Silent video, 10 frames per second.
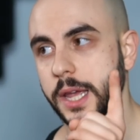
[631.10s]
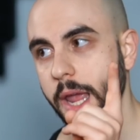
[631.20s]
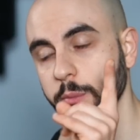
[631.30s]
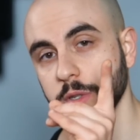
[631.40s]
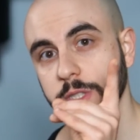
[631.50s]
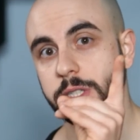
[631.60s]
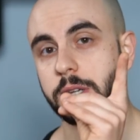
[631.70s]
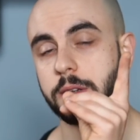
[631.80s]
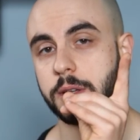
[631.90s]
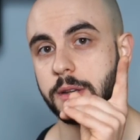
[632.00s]
And what's
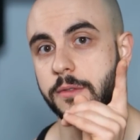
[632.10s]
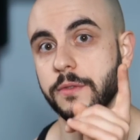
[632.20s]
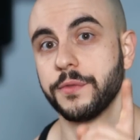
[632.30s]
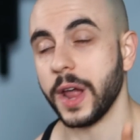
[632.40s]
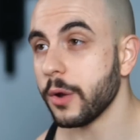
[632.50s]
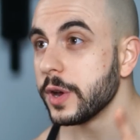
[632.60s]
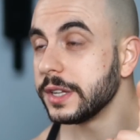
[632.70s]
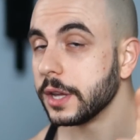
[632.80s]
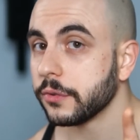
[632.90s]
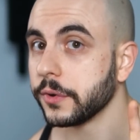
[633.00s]
very
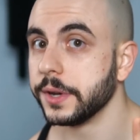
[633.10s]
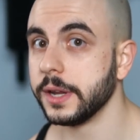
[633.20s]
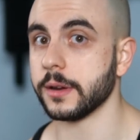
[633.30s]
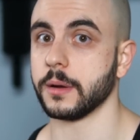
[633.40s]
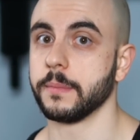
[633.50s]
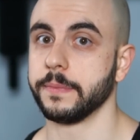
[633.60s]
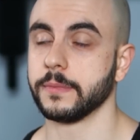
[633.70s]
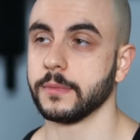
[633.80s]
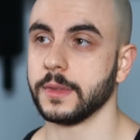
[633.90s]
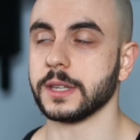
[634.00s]
different here
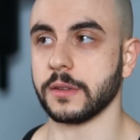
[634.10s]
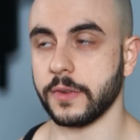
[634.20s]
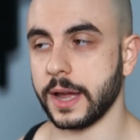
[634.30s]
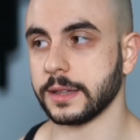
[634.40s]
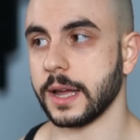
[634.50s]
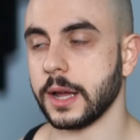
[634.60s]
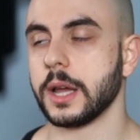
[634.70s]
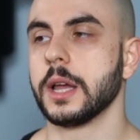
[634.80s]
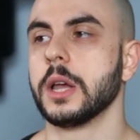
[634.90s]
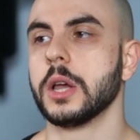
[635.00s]
is the fact
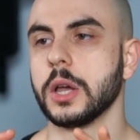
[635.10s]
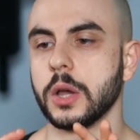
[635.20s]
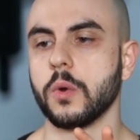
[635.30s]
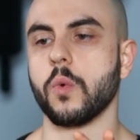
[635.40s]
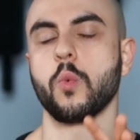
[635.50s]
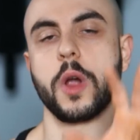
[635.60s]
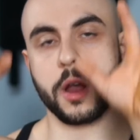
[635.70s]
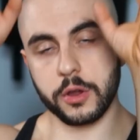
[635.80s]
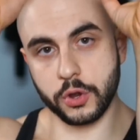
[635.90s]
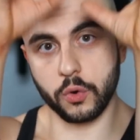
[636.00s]
that
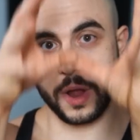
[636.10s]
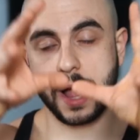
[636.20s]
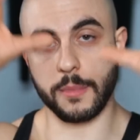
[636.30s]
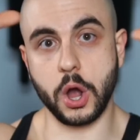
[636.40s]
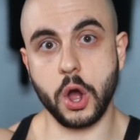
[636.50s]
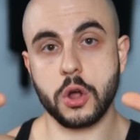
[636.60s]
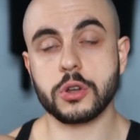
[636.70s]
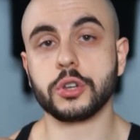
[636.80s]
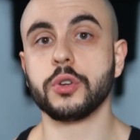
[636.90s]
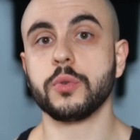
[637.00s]
where you grab
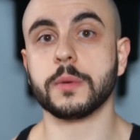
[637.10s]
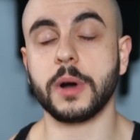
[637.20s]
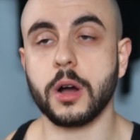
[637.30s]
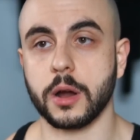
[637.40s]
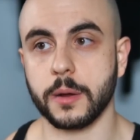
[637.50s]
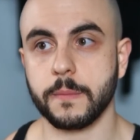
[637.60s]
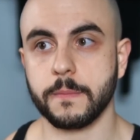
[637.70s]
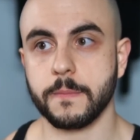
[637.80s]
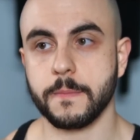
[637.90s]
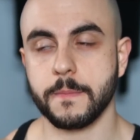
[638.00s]
onto the bar,
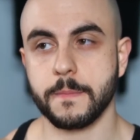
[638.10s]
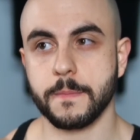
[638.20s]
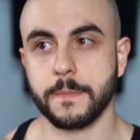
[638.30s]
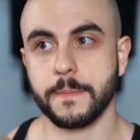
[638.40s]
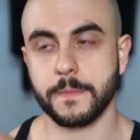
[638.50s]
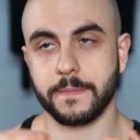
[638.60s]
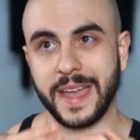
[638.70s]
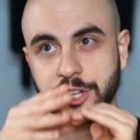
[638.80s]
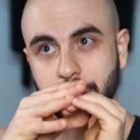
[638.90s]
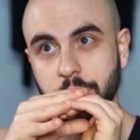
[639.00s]

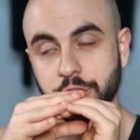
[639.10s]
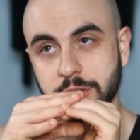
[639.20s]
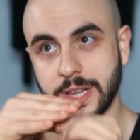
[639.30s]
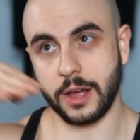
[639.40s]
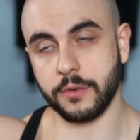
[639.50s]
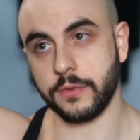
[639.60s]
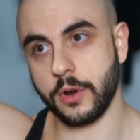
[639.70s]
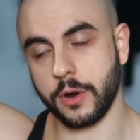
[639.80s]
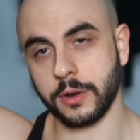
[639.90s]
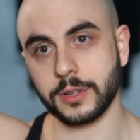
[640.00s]
that changes how
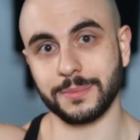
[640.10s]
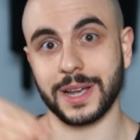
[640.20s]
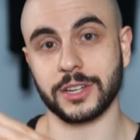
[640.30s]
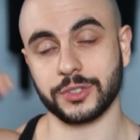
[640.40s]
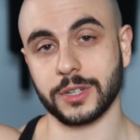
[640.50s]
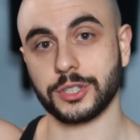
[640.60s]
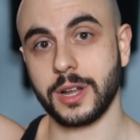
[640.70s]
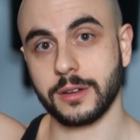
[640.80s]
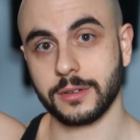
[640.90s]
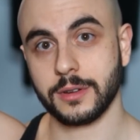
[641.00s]
far the band is stretched
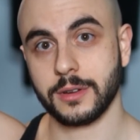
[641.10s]
out.